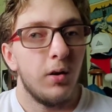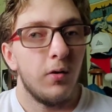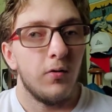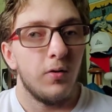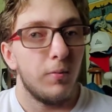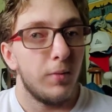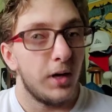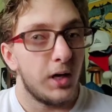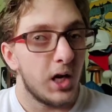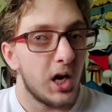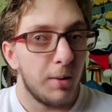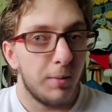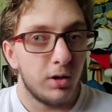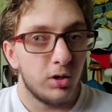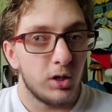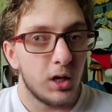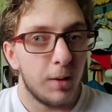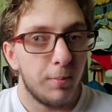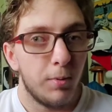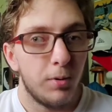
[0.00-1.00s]
from like comic
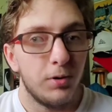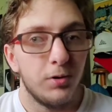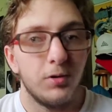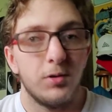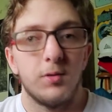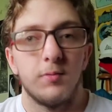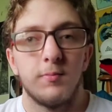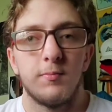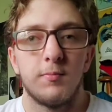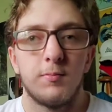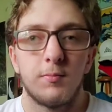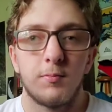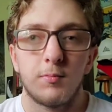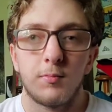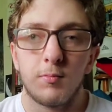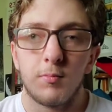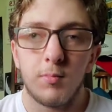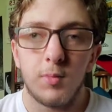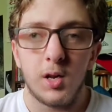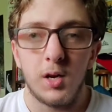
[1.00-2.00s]
shop owners,
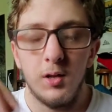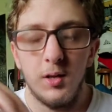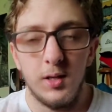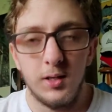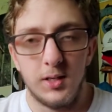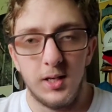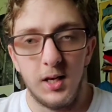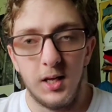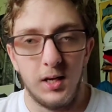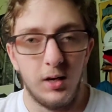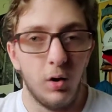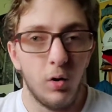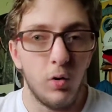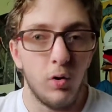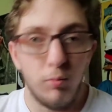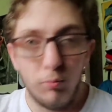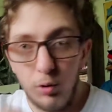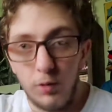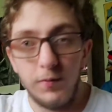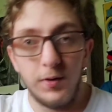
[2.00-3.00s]
they'd say, like,
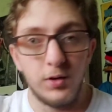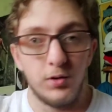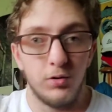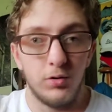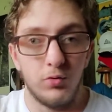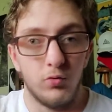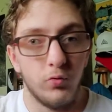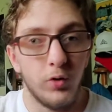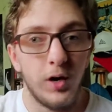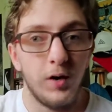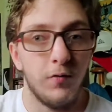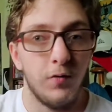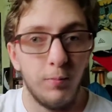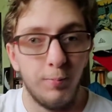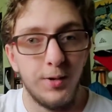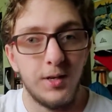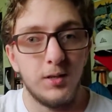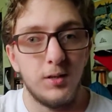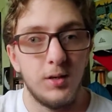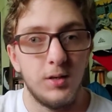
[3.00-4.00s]
oh, movies are great for
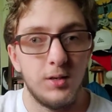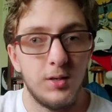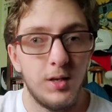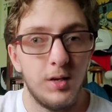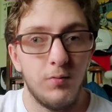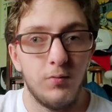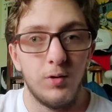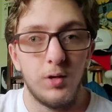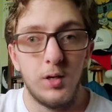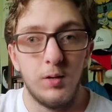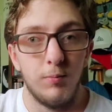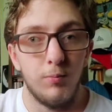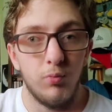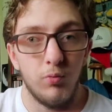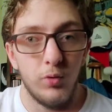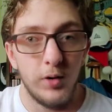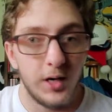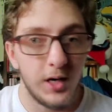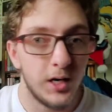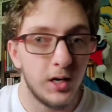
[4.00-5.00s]
business. They really
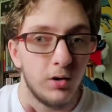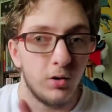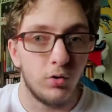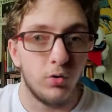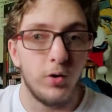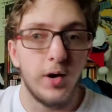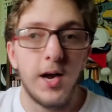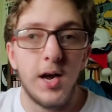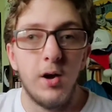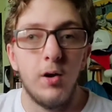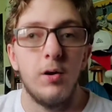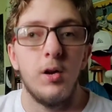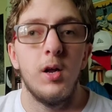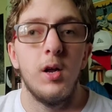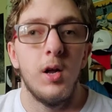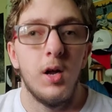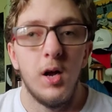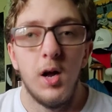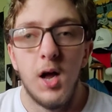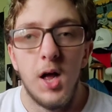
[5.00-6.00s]
bring in a crowd.
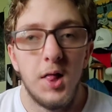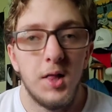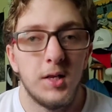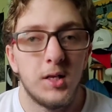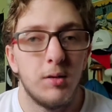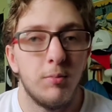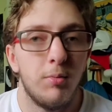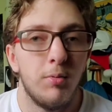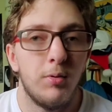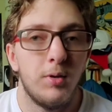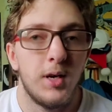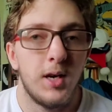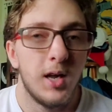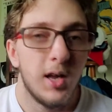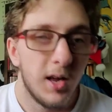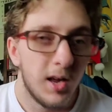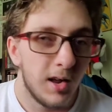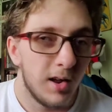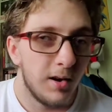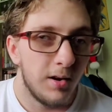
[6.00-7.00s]
And then some people are like,
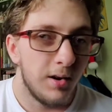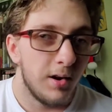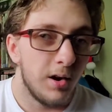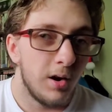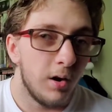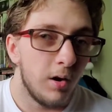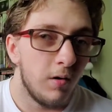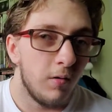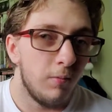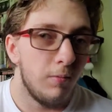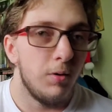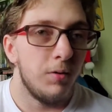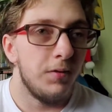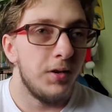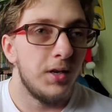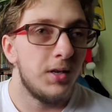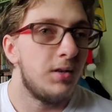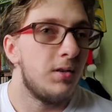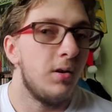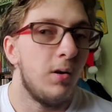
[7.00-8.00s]
no,
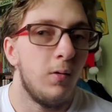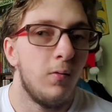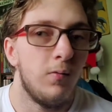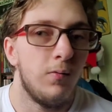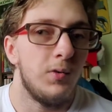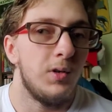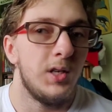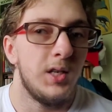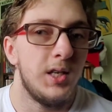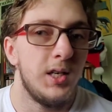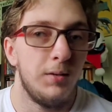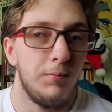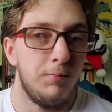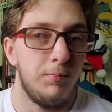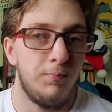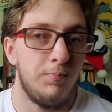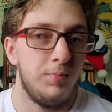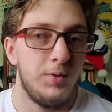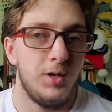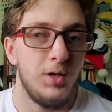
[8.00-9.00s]
movies don't really
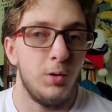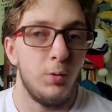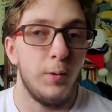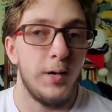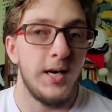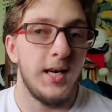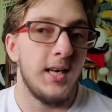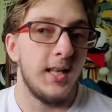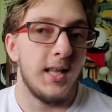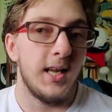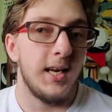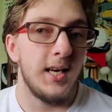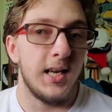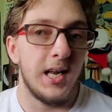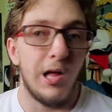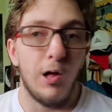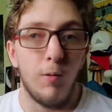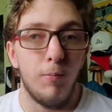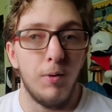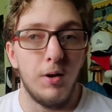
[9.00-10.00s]
do anything to
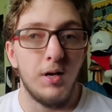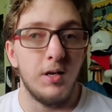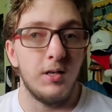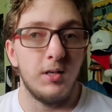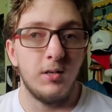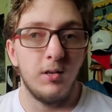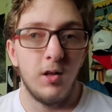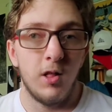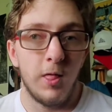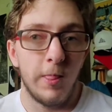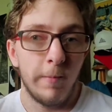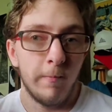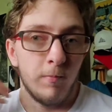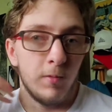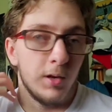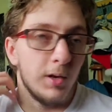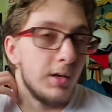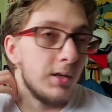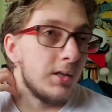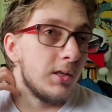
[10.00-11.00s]
help us.
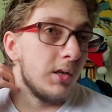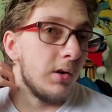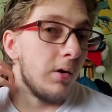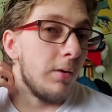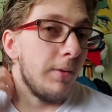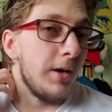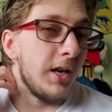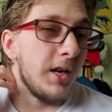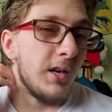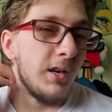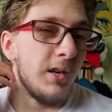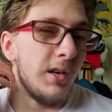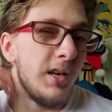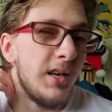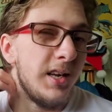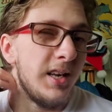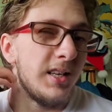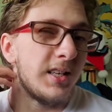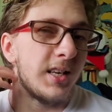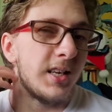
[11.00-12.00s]
So, I mean,
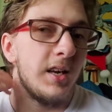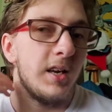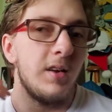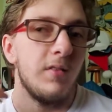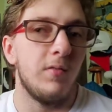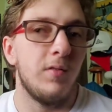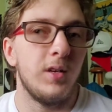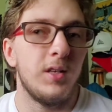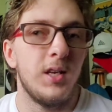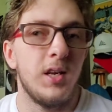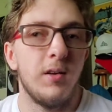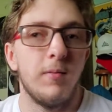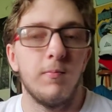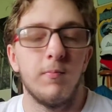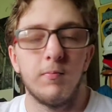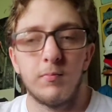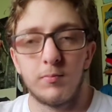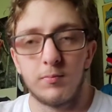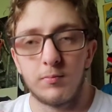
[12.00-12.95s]
it is kind of conflicting.